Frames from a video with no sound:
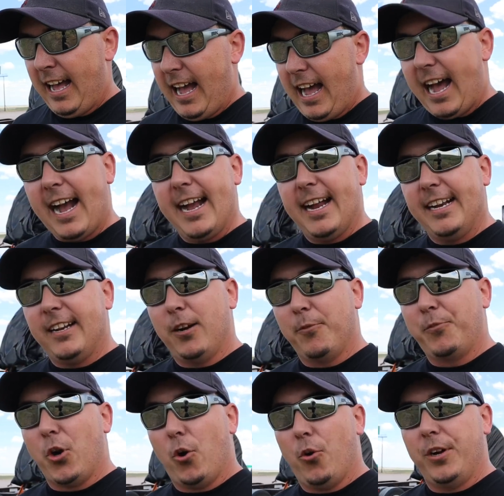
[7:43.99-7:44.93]
I ended
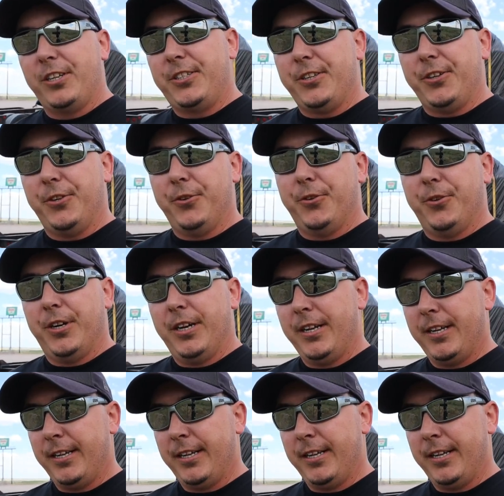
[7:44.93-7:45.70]
up going to